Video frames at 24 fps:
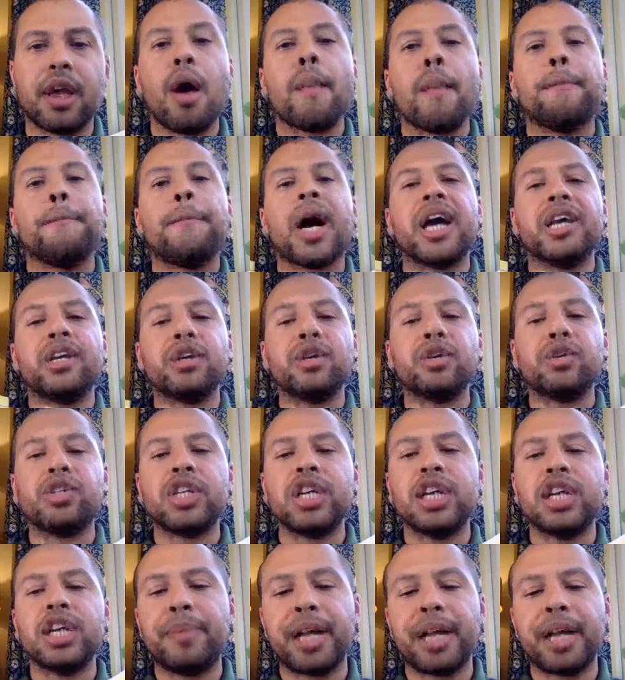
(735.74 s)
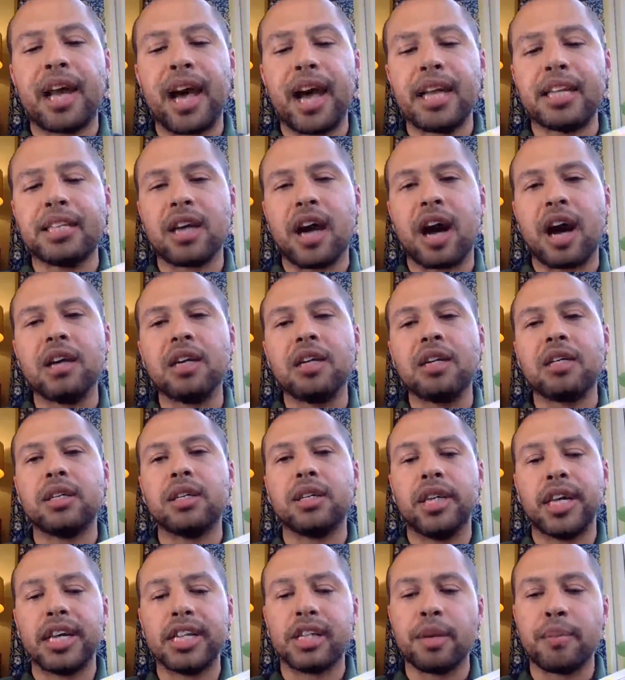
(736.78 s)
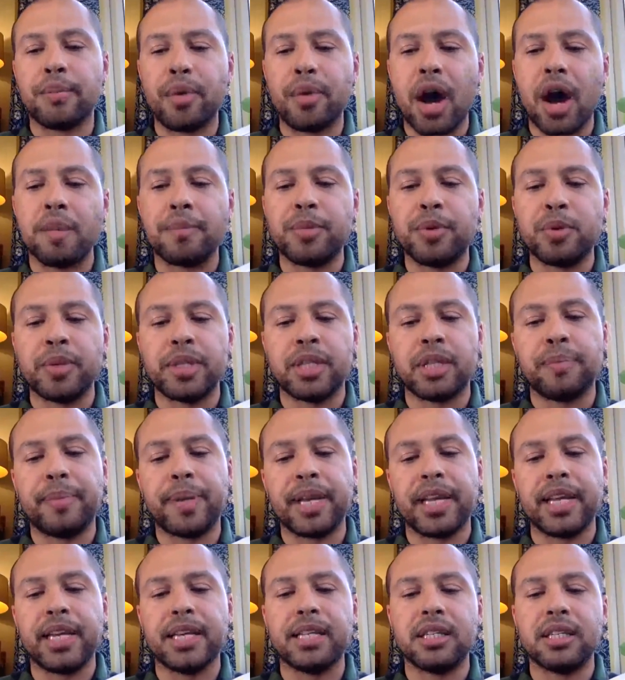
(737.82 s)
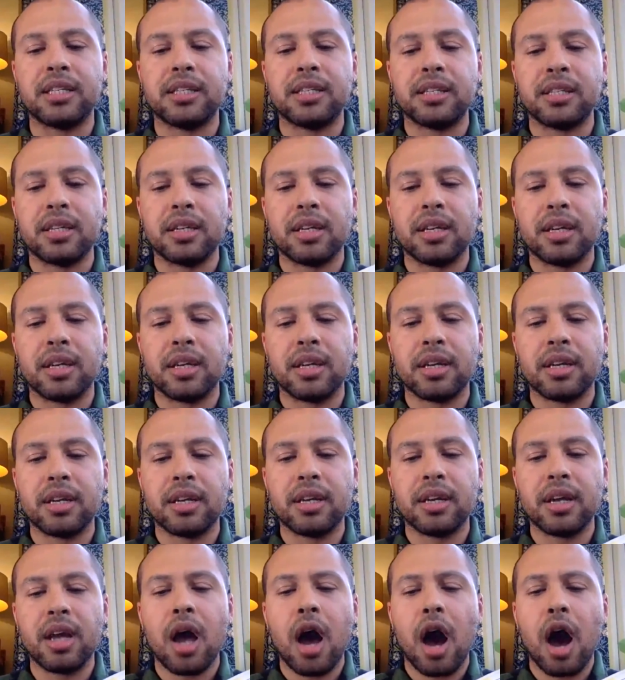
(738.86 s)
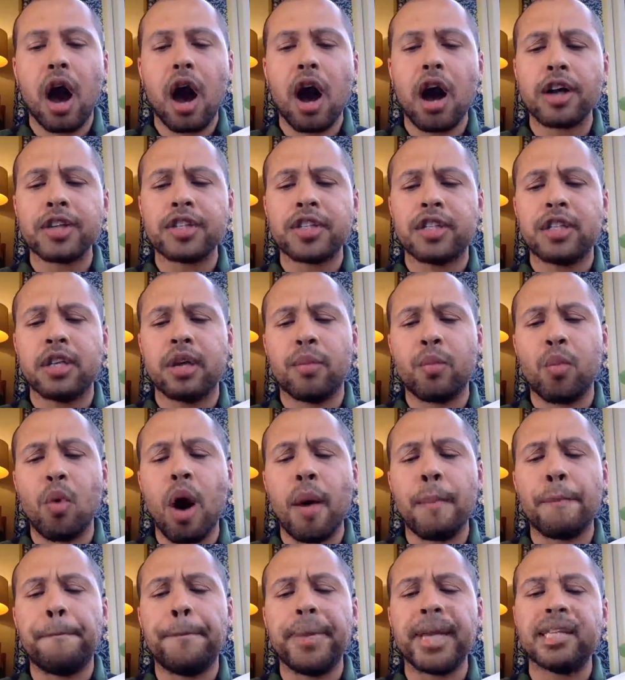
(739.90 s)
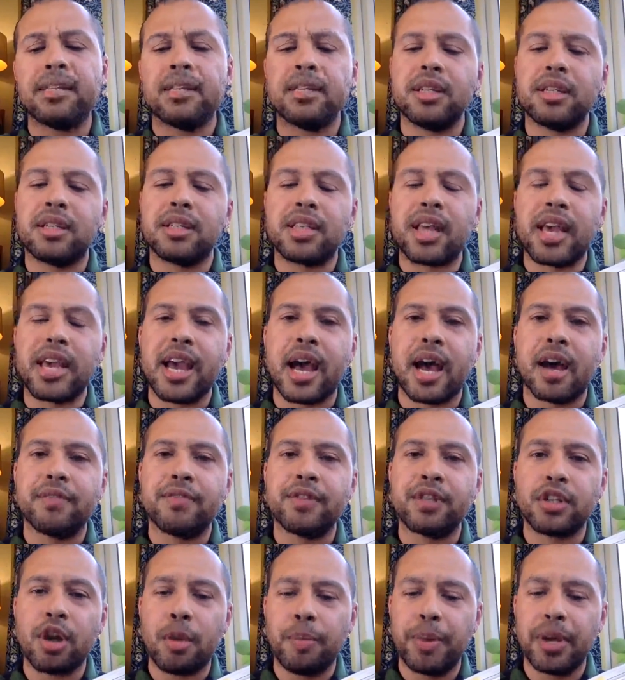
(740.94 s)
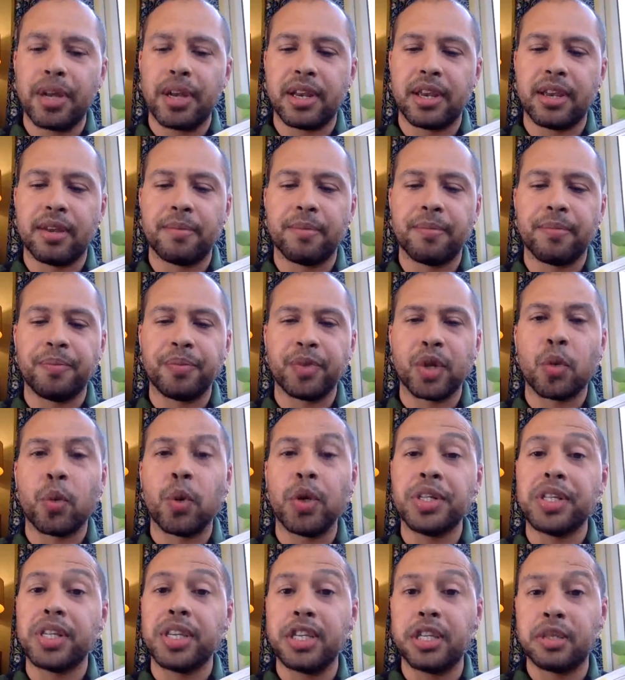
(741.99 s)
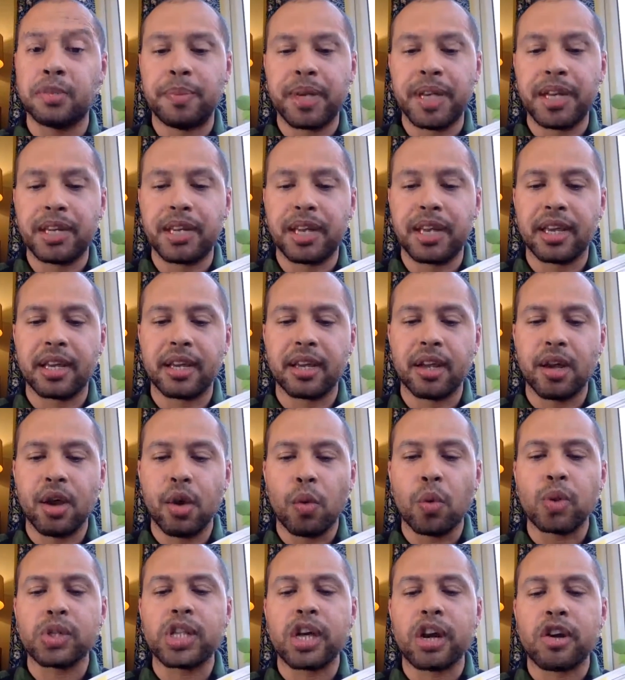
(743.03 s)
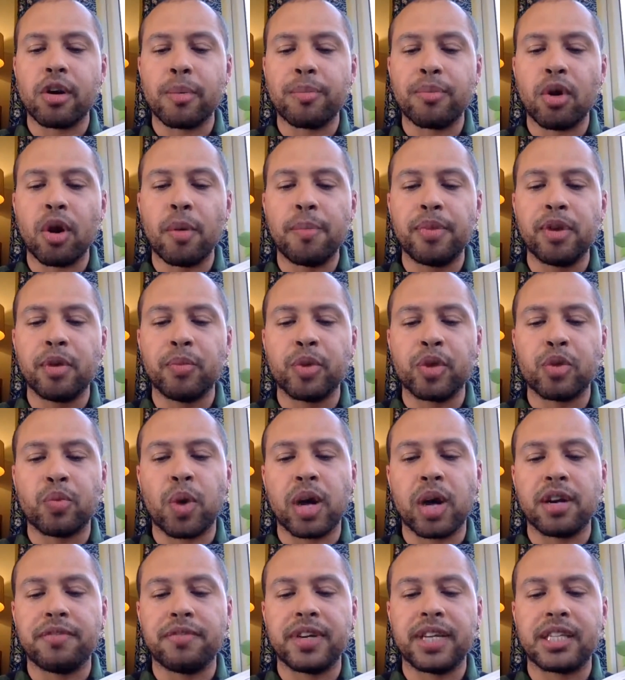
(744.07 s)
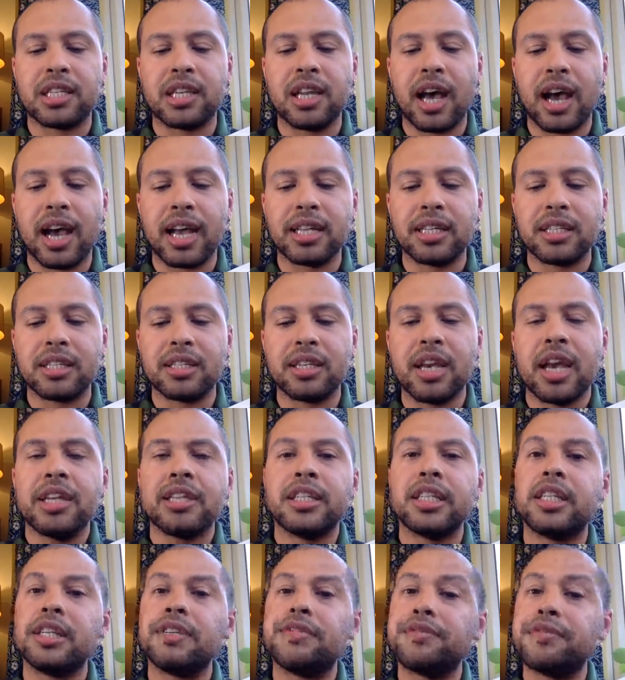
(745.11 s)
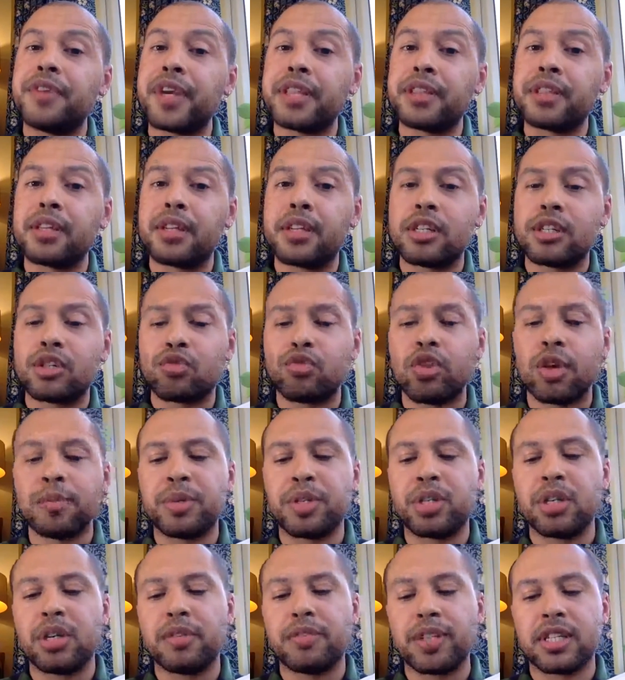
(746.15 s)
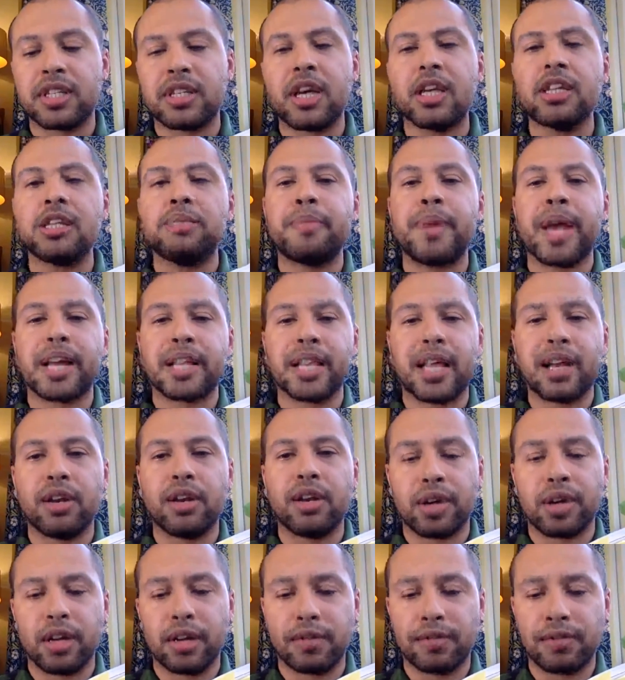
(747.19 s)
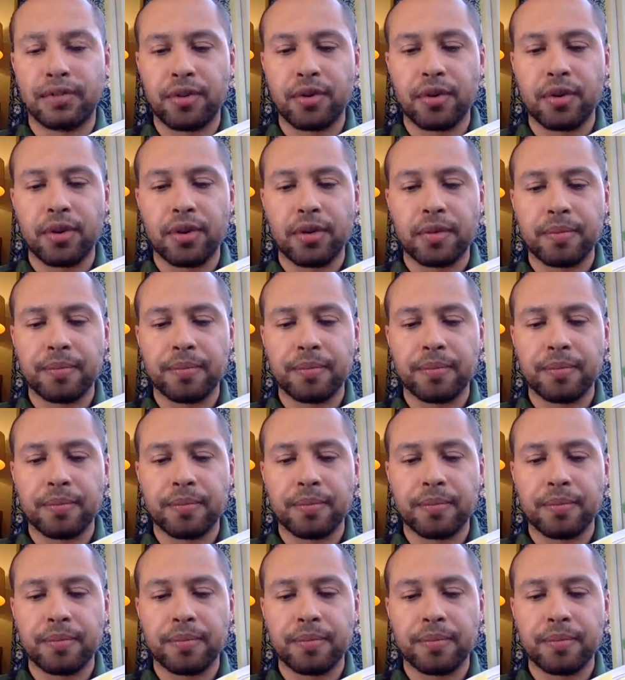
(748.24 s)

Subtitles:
My usually polite uncle is abrupt with the police. Ask them what business they have stopping him. Was he speeding? Was there a problem with one of his lights? Did he fit the description of a suspect they're looking for?